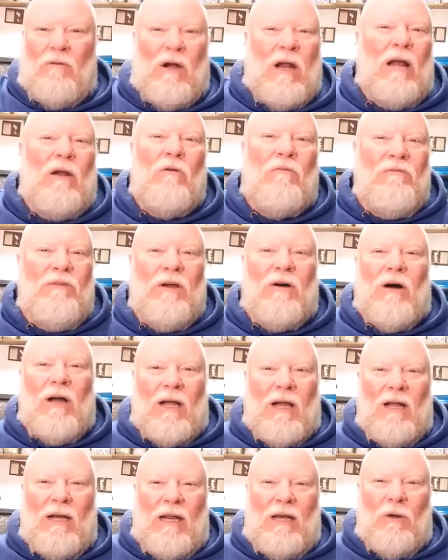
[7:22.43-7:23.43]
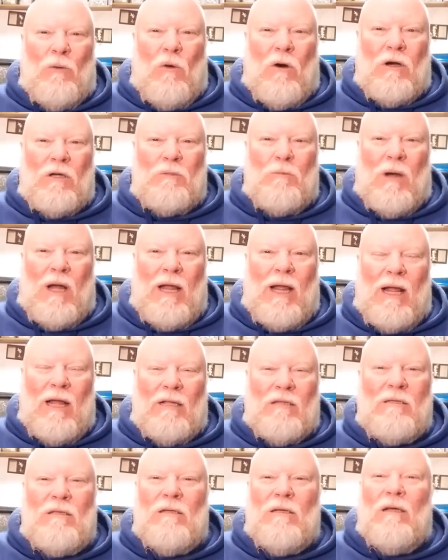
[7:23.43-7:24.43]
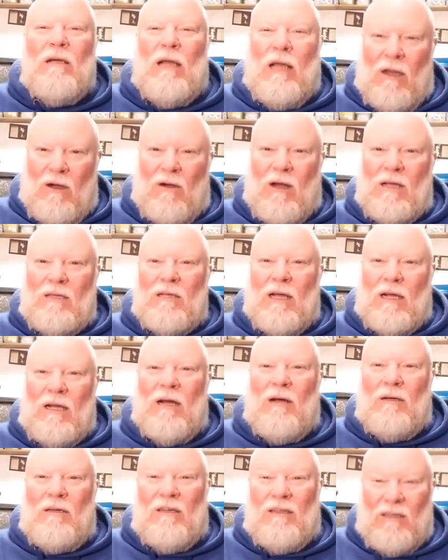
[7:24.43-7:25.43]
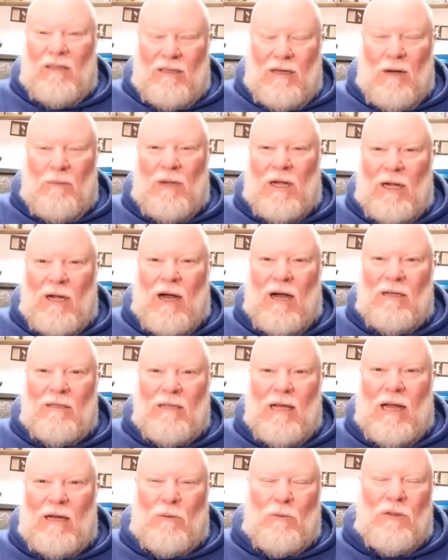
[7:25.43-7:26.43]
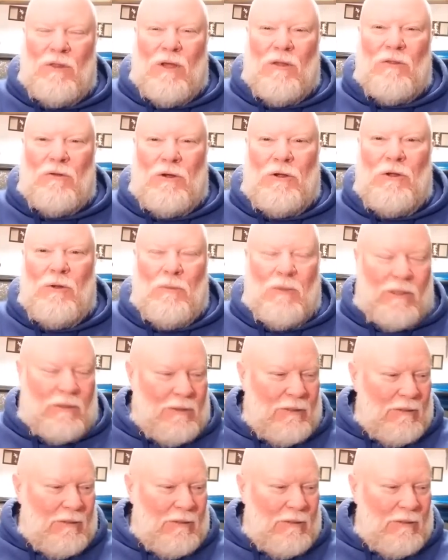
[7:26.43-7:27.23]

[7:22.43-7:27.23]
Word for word: And I don't feel like I need to wash my hands unless I can come in contact with other humans.